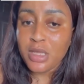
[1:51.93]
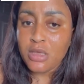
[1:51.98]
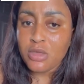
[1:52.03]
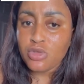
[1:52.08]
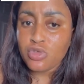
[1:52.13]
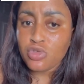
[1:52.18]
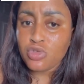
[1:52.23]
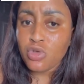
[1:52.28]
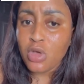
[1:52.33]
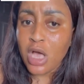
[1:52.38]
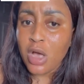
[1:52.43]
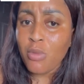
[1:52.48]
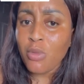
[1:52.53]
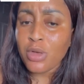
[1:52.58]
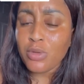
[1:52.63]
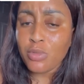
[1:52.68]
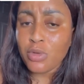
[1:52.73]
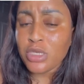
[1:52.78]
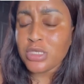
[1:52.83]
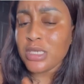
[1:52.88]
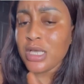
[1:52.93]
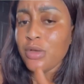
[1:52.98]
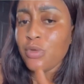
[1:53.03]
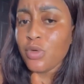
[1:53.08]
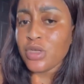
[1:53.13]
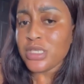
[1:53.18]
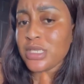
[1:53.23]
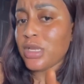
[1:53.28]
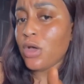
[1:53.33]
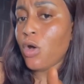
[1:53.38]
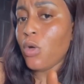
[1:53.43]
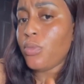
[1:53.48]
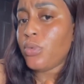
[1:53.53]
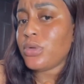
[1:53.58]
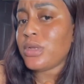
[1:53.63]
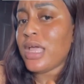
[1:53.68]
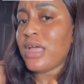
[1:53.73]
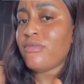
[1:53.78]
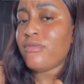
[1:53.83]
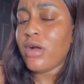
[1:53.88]
So I was, because it was an
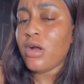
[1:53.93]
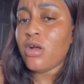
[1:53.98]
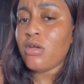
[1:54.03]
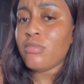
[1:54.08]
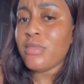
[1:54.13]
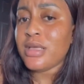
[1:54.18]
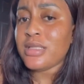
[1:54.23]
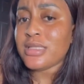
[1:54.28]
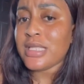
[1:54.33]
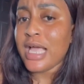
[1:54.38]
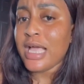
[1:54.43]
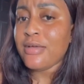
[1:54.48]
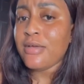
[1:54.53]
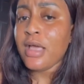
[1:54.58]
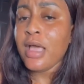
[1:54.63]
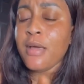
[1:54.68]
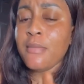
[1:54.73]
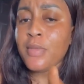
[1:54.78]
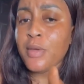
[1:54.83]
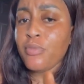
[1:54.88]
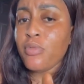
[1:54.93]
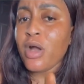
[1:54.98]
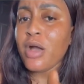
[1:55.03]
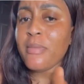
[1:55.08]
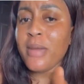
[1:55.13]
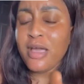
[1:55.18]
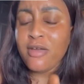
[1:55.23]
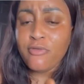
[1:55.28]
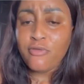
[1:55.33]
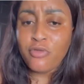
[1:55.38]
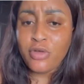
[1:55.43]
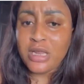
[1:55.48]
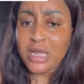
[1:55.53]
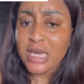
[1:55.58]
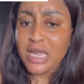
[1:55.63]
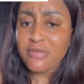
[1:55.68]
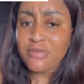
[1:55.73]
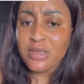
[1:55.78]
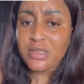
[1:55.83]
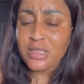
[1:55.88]
open environment, I people are buying food
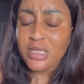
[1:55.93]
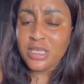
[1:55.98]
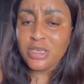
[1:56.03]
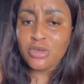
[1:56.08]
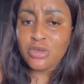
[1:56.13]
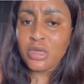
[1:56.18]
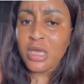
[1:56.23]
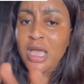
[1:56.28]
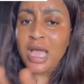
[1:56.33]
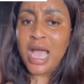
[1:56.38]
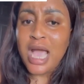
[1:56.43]
and everything.